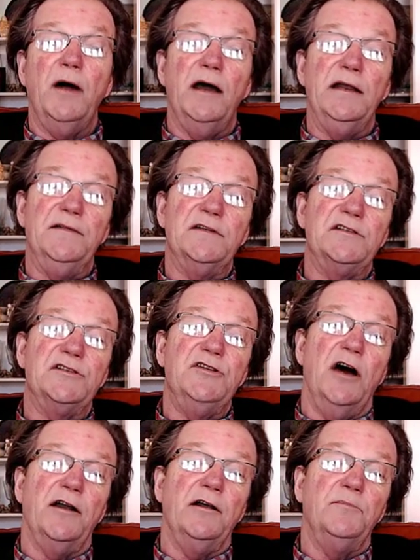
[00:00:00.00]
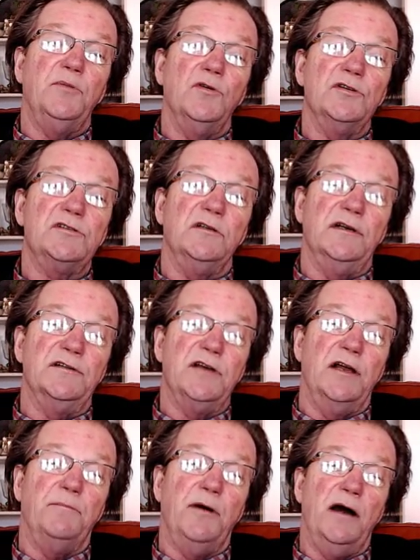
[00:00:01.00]
body. This is not on porcelain.
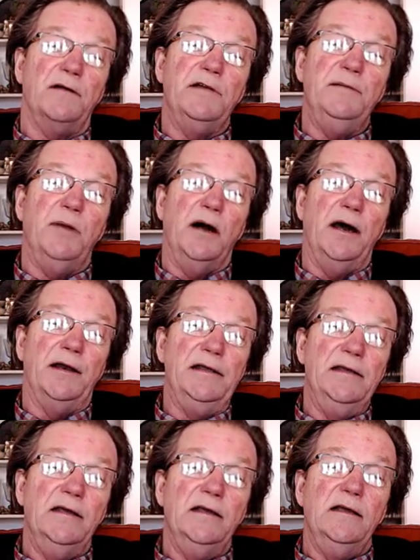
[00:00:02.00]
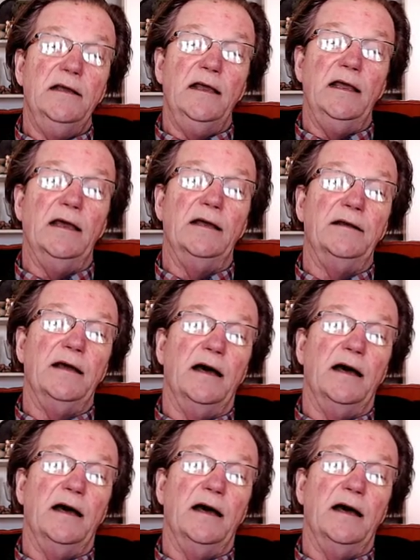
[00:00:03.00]
It's on a pottery body, and